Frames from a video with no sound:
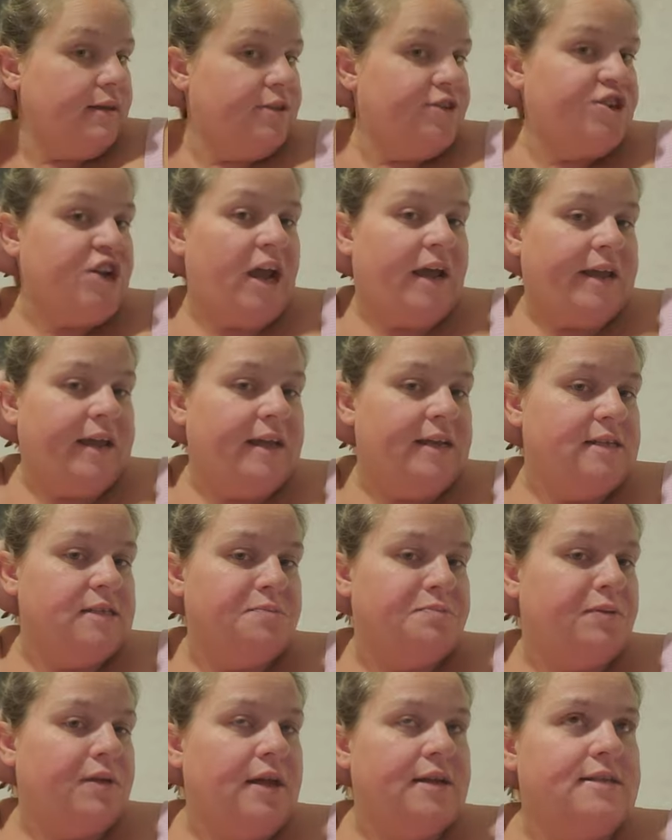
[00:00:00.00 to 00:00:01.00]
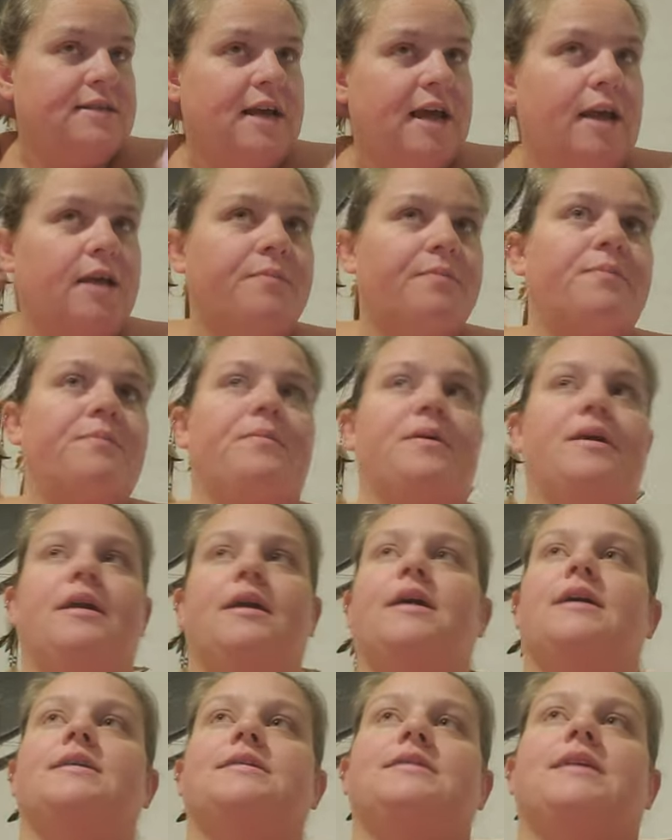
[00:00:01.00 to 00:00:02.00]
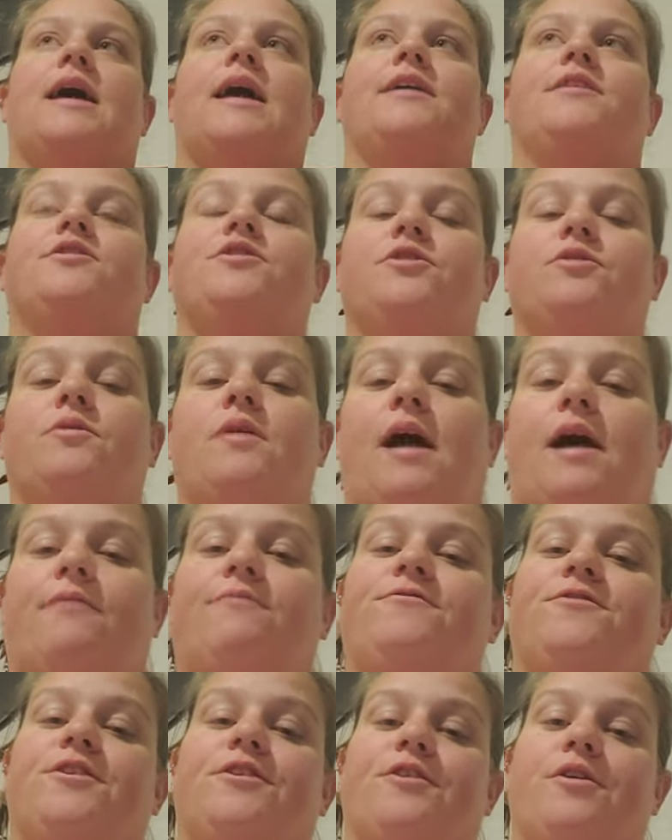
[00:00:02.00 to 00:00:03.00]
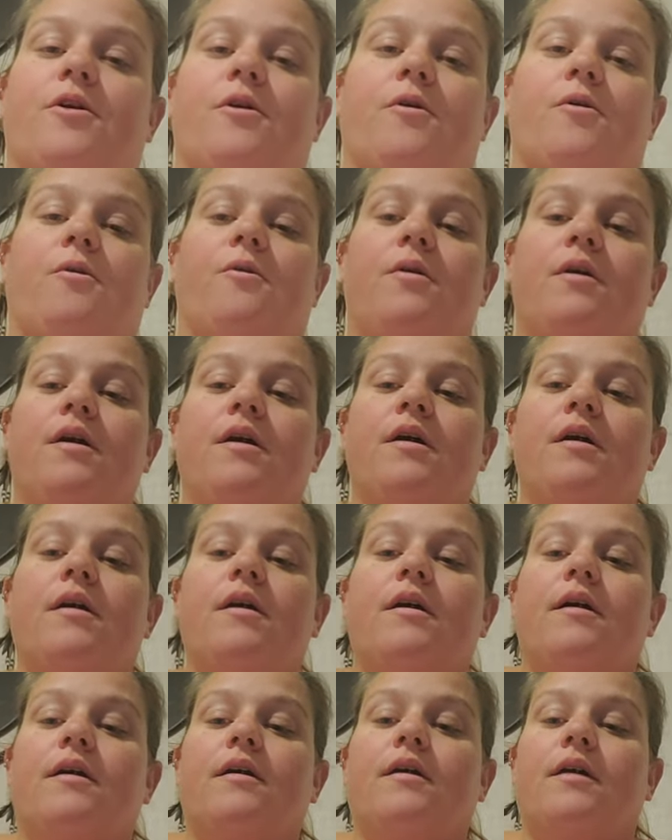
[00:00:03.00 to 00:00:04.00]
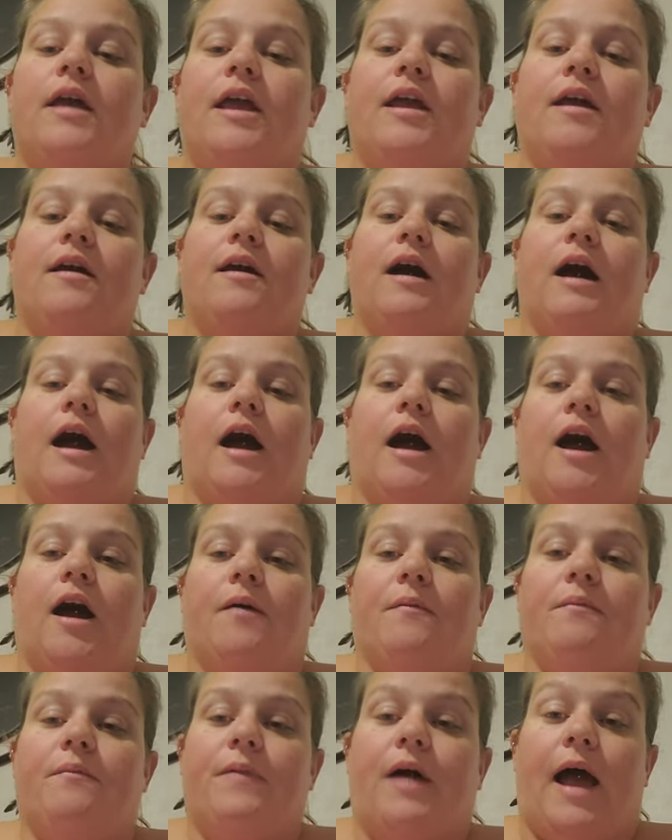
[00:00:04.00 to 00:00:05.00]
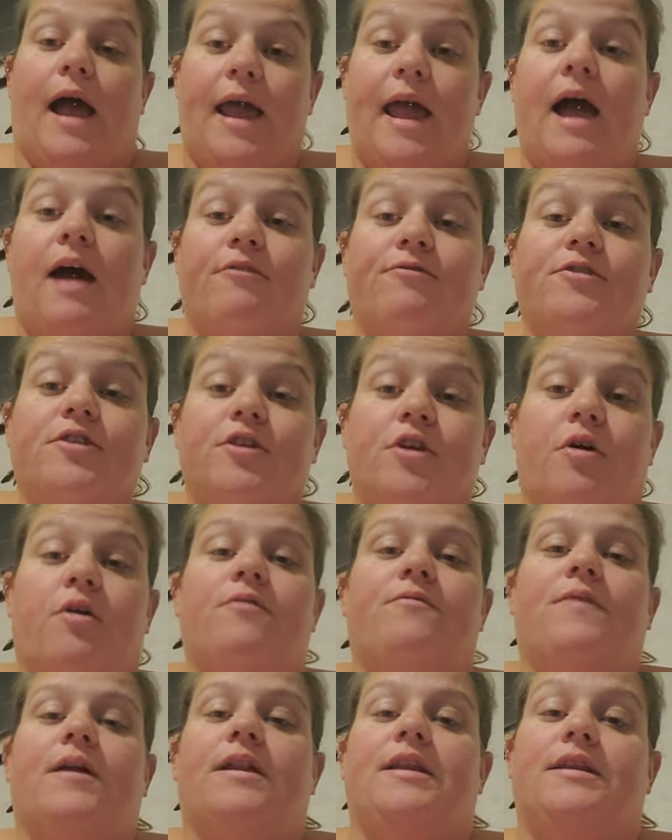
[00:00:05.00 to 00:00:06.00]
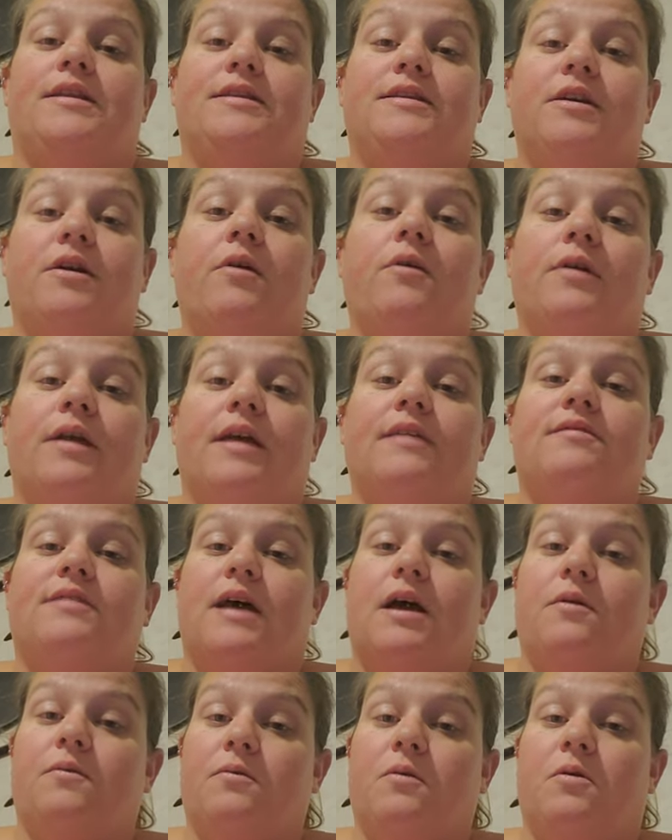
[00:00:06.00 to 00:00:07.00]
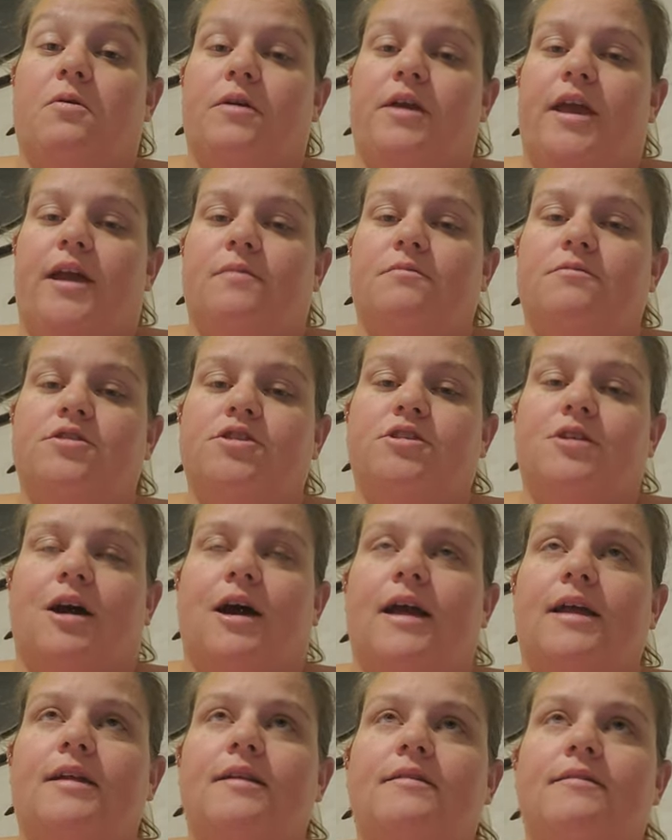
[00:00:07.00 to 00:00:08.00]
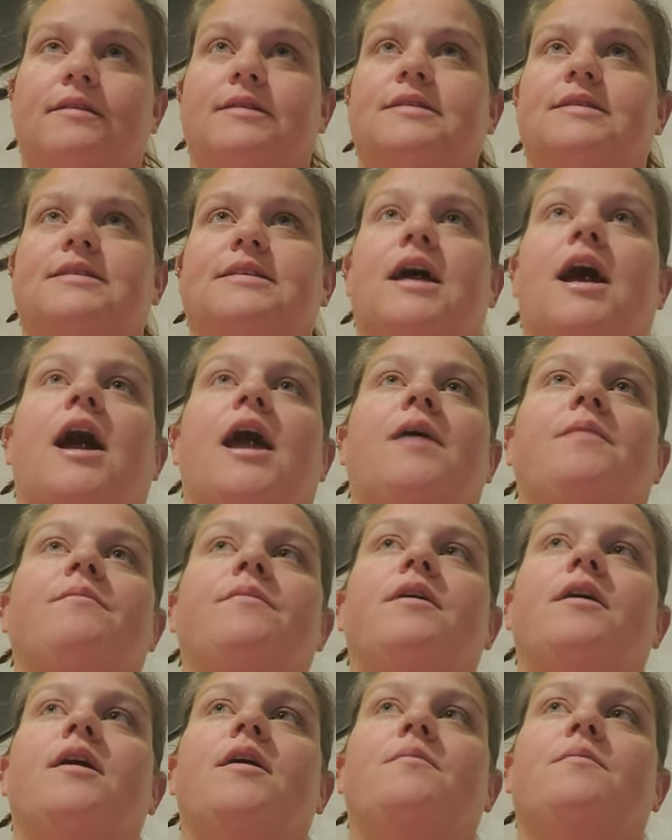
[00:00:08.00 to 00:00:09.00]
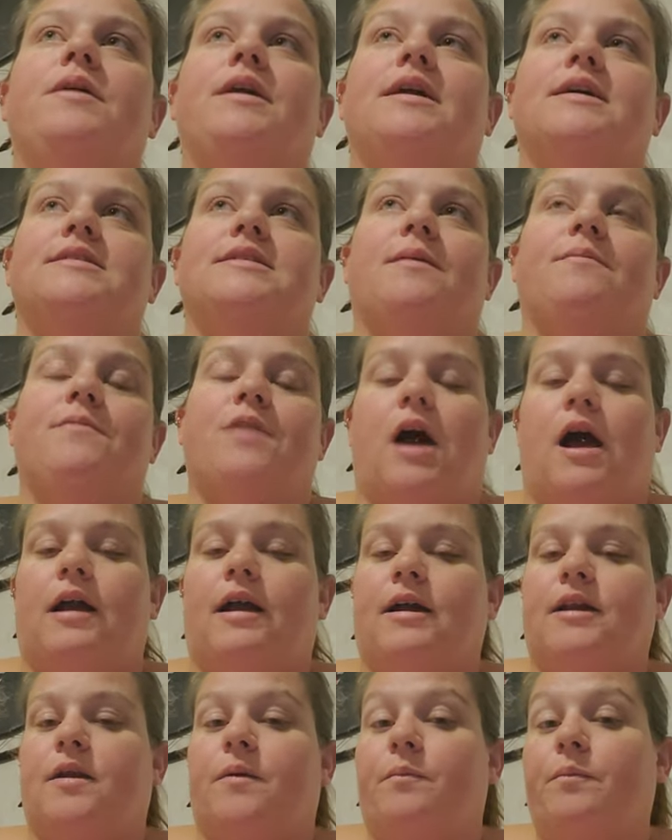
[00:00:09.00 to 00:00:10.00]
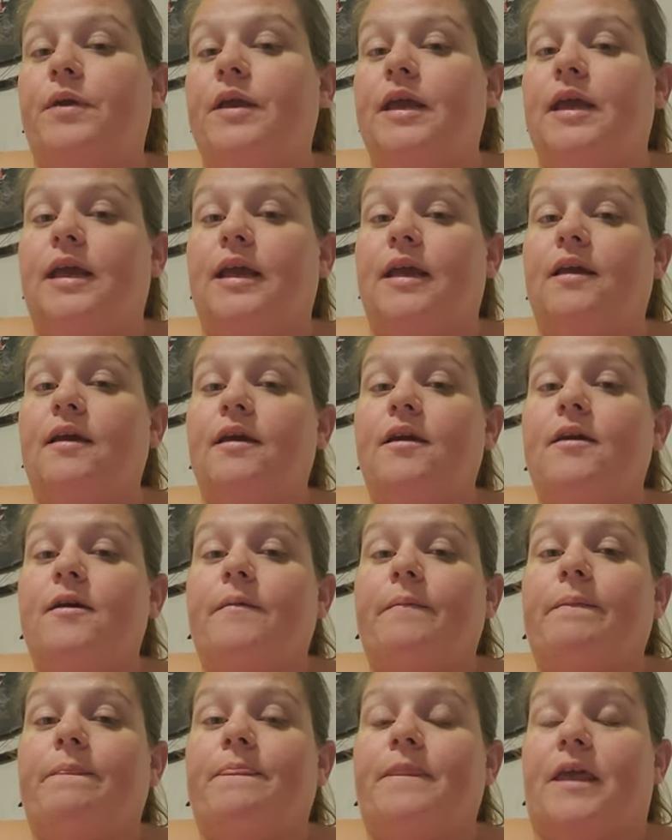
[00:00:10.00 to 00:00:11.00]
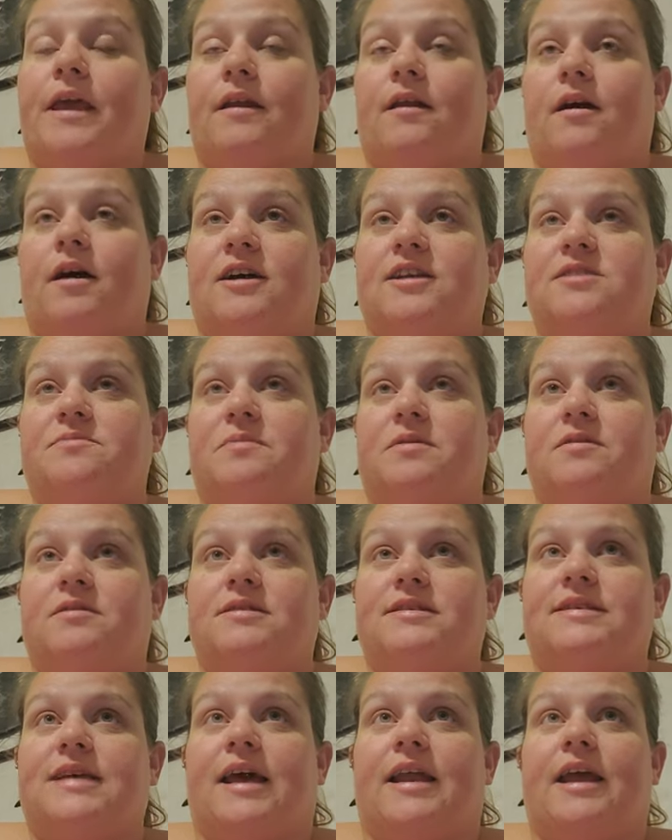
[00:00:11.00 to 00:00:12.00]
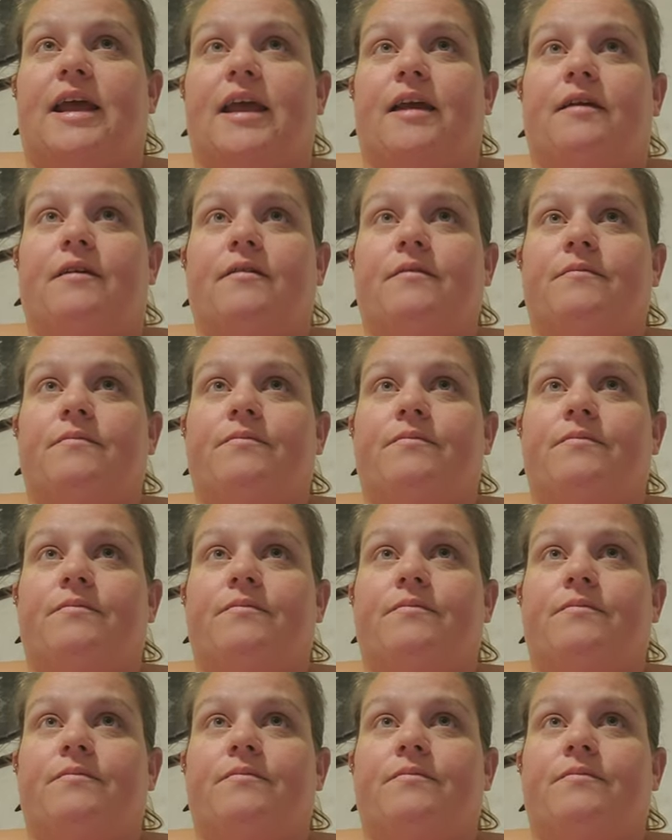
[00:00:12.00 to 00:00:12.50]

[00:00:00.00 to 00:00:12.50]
check his blood type because I do have to know um, I have to know if I need to go get that Rogam shot this time because I'm not going to be in a hospital setting